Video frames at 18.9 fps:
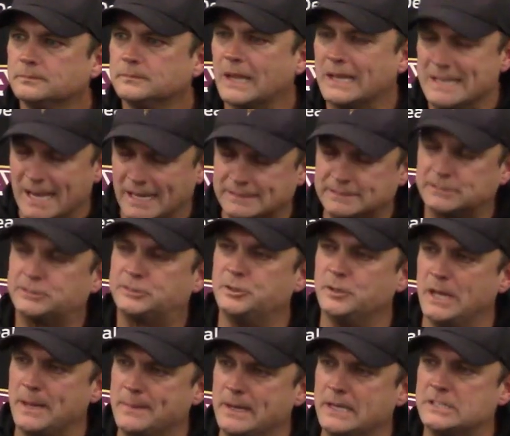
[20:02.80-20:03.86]
Yes, two
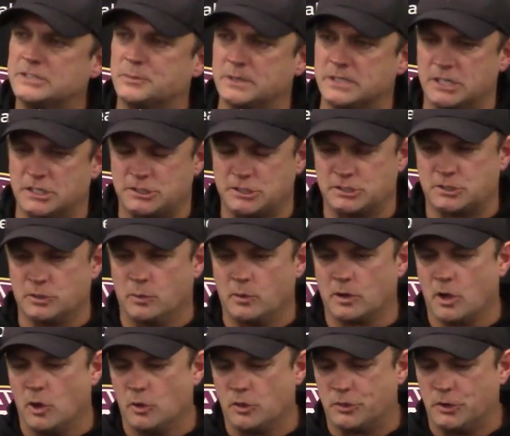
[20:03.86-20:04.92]
deep at each position. So we'll
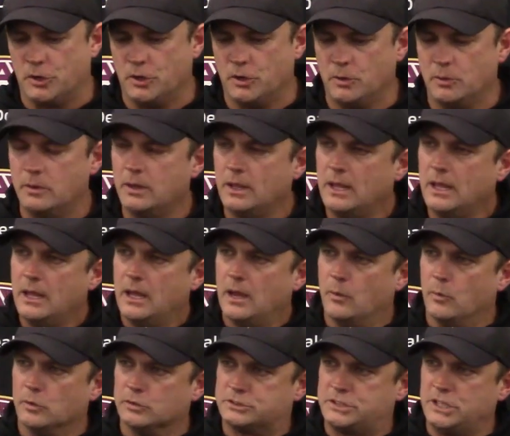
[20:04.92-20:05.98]
go through
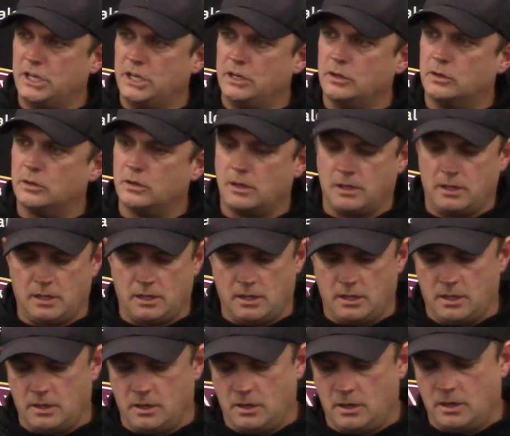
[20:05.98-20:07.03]
and we'll see.
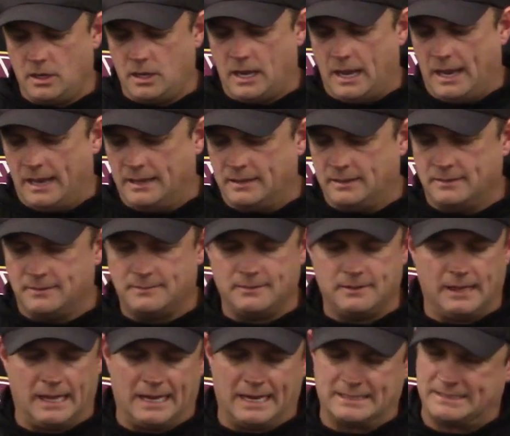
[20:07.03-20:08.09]
And
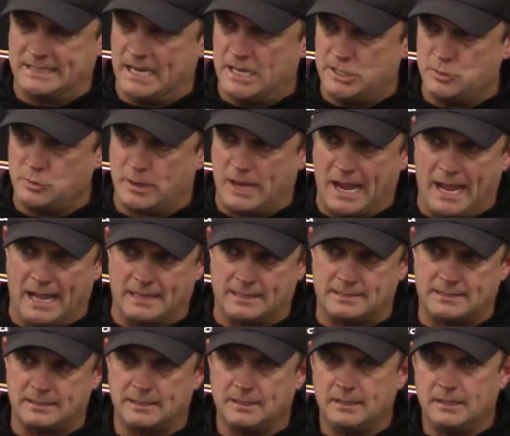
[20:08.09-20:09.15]
like I said, you
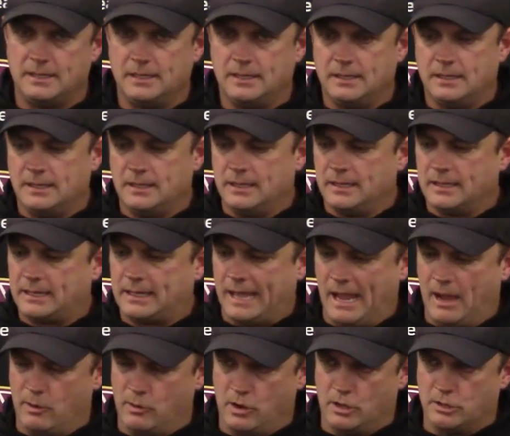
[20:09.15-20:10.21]
can't
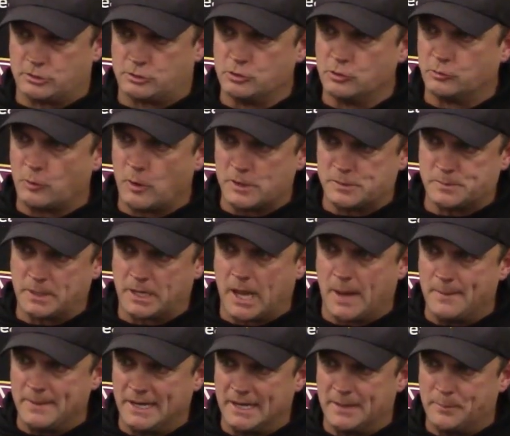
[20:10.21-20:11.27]
count on true freshmen
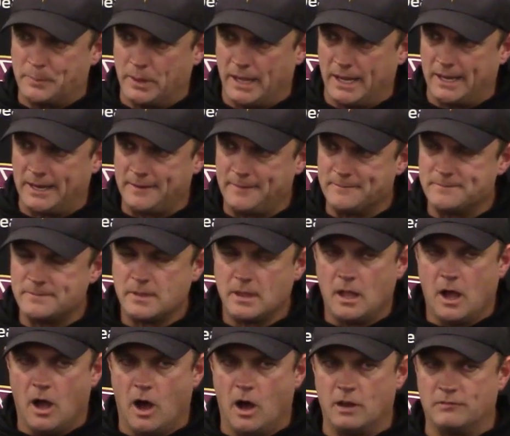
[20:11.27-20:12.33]
coming in and playing.
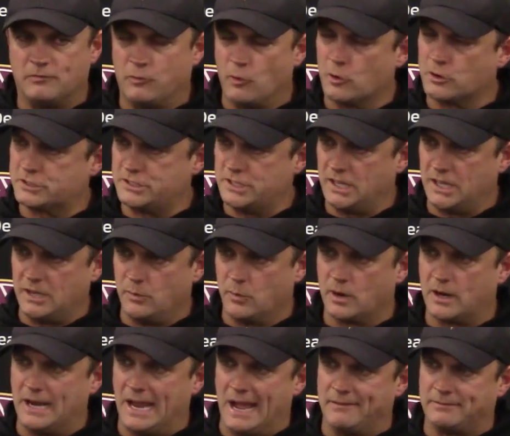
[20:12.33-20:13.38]
Unfortunately,
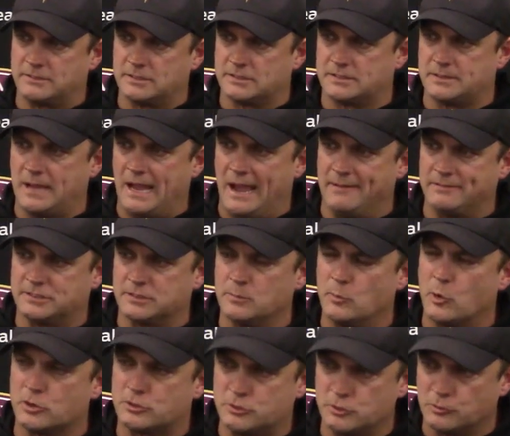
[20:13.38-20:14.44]
we're going to have some
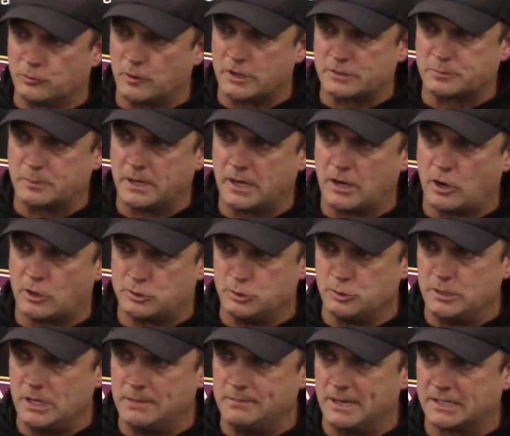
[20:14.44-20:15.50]
more true freshmen in our two
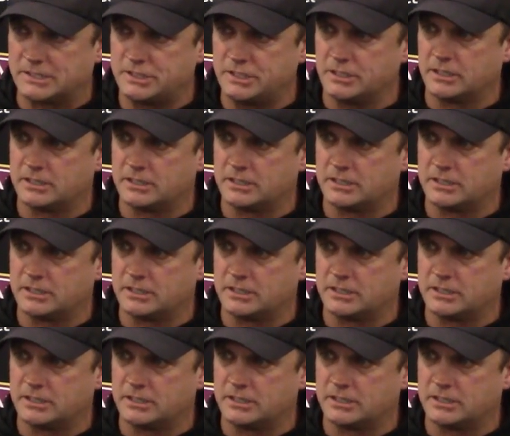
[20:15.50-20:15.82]
deep next year.